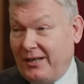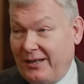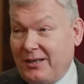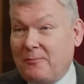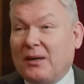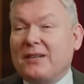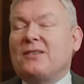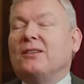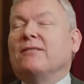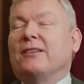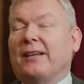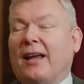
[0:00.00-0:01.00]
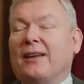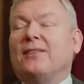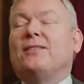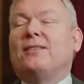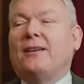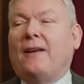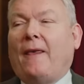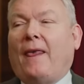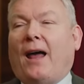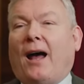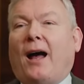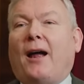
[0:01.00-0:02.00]
He did buy silver, yes.
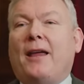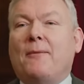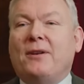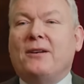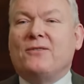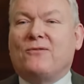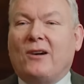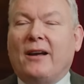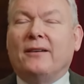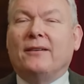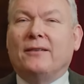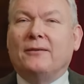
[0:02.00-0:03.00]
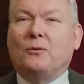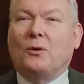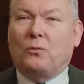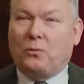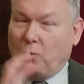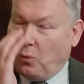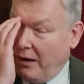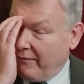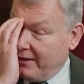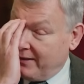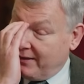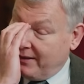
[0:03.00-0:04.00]
Him and his friend were
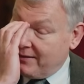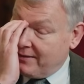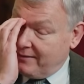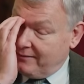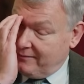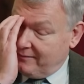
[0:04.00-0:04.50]
worried that